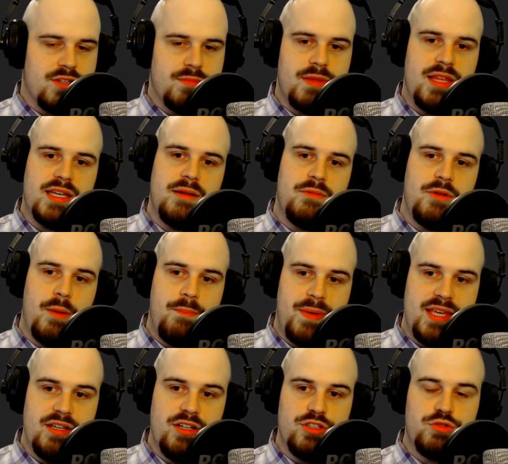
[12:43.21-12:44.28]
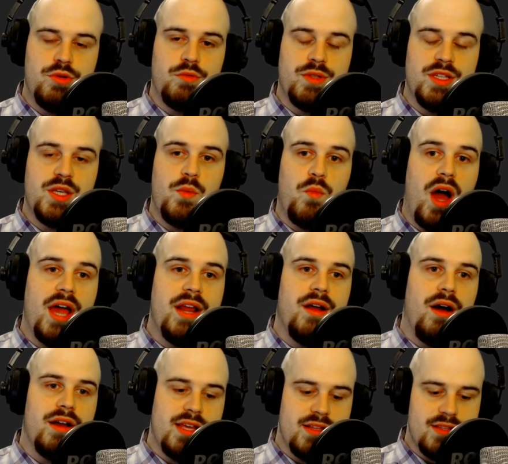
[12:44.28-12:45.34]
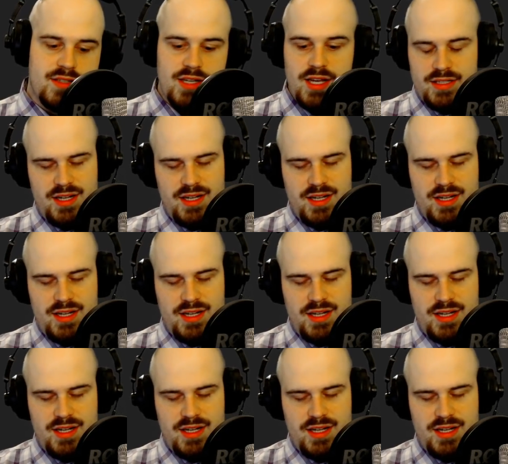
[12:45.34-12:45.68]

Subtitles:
something that can appeal to a really wide audience,